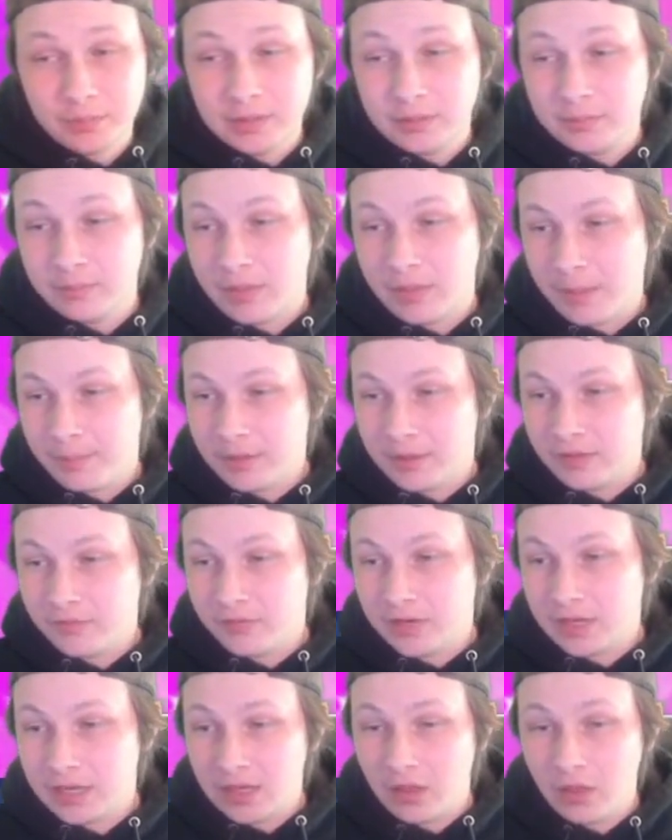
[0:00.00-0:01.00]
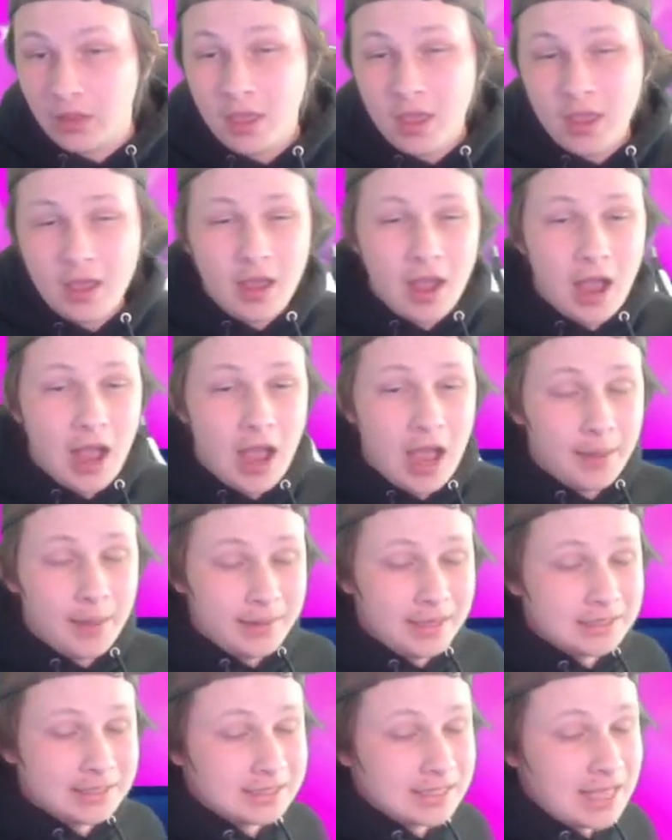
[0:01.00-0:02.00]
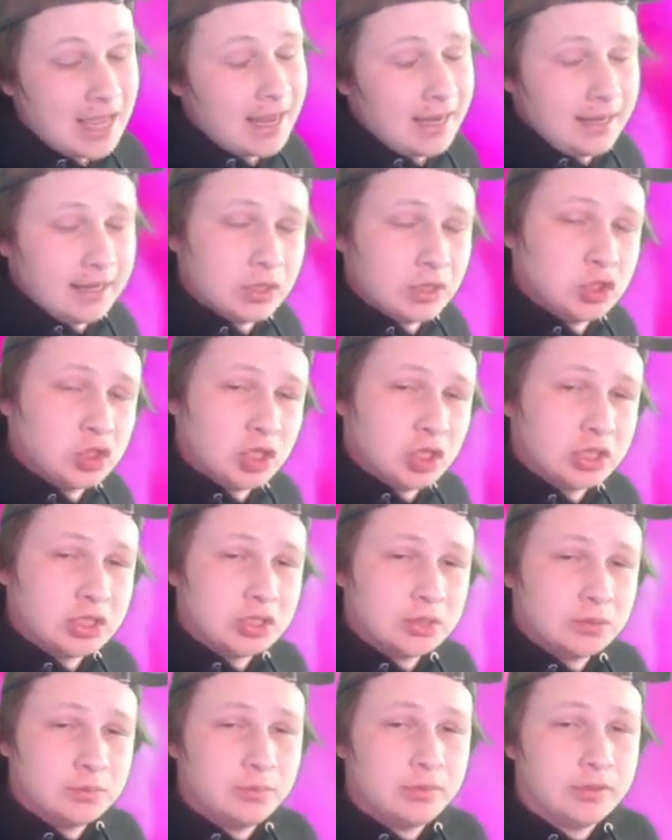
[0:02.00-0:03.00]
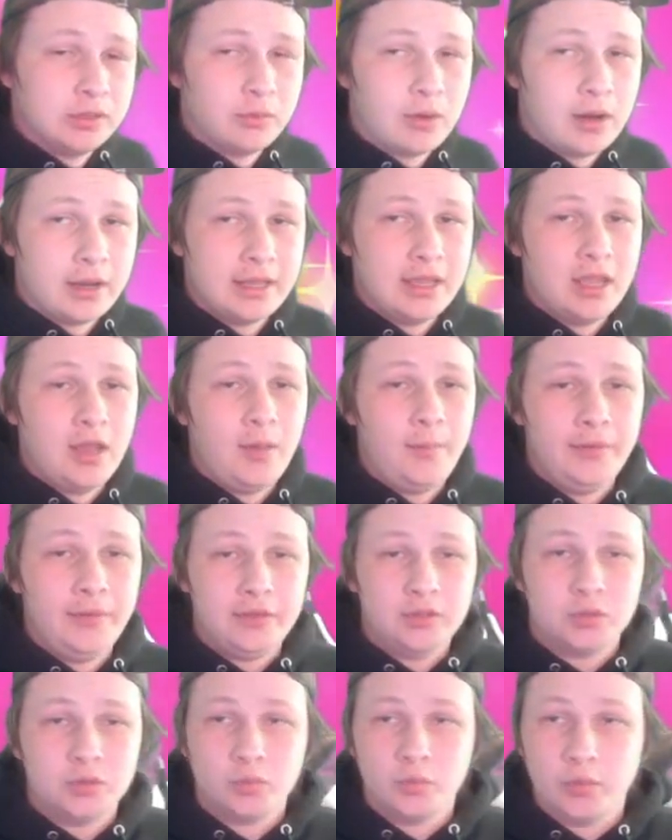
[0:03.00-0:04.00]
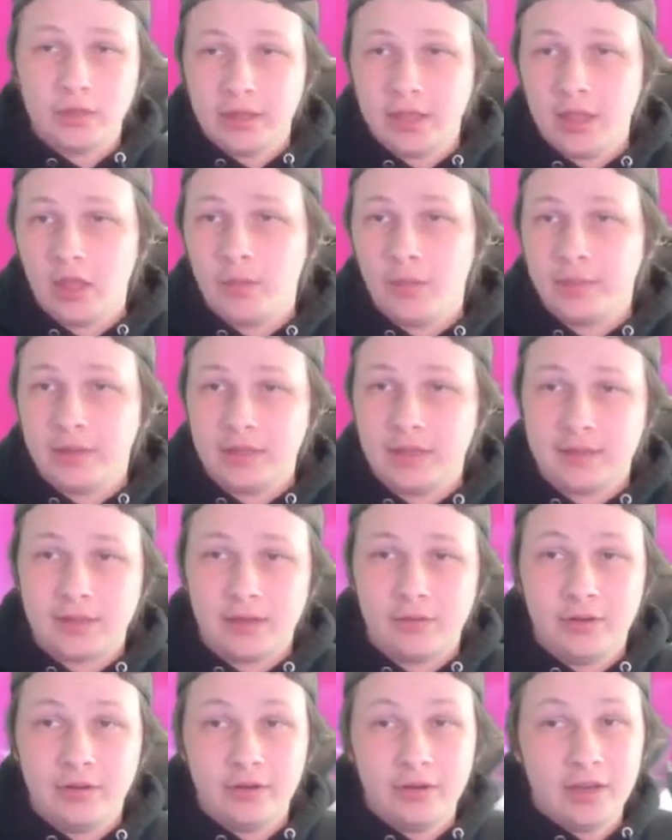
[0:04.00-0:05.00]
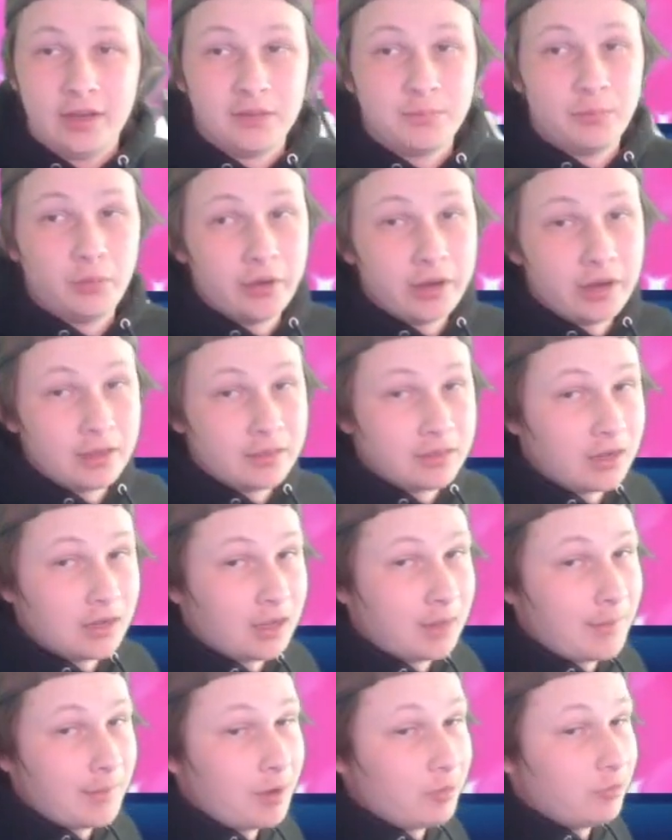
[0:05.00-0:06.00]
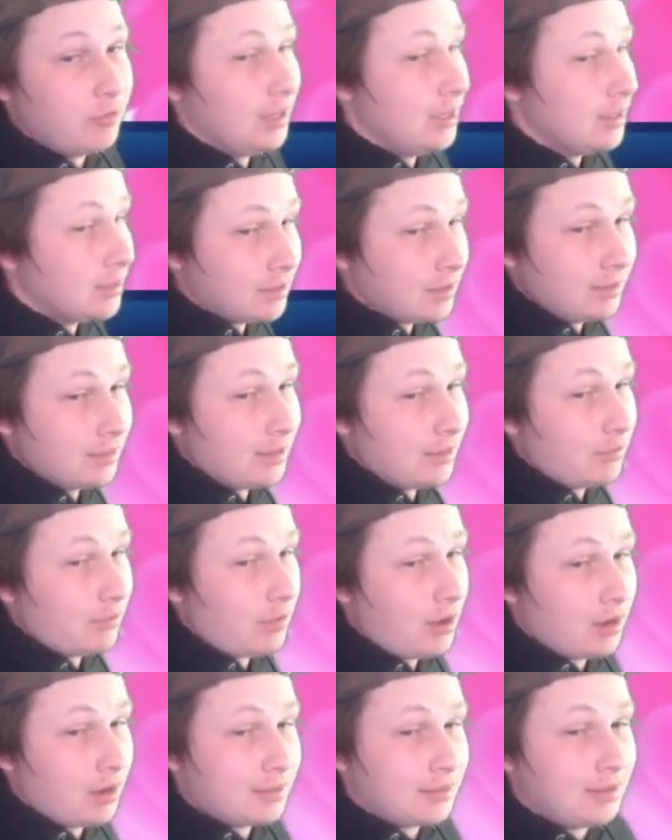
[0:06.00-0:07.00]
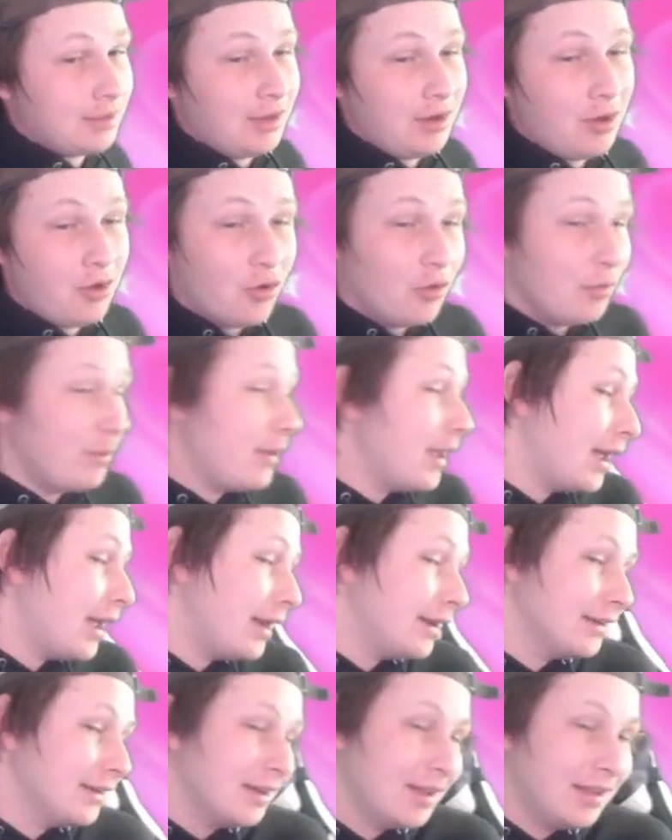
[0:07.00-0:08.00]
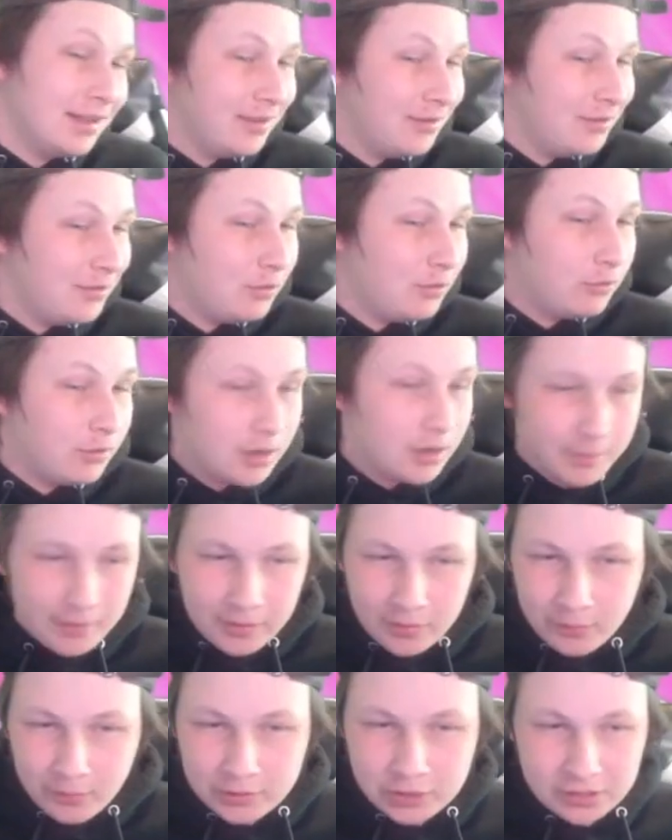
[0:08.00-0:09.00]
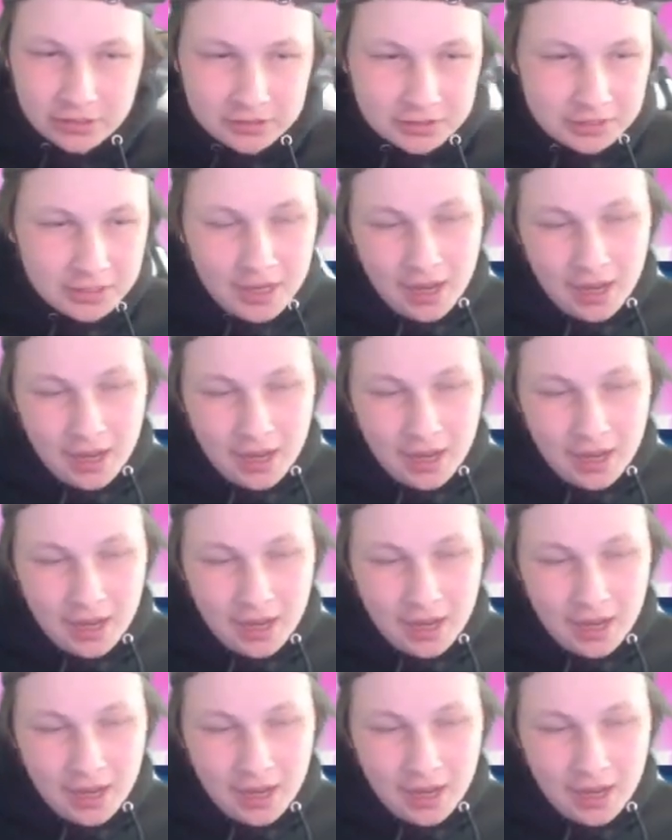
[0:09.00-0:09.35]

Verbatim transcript: be that big of a deal. Uh, it's that in conjunction with the Rocky Helmet that's really helping us out here. As Porygon's going to come out, it's going to take rocks, and oh man, where are my switch-ins?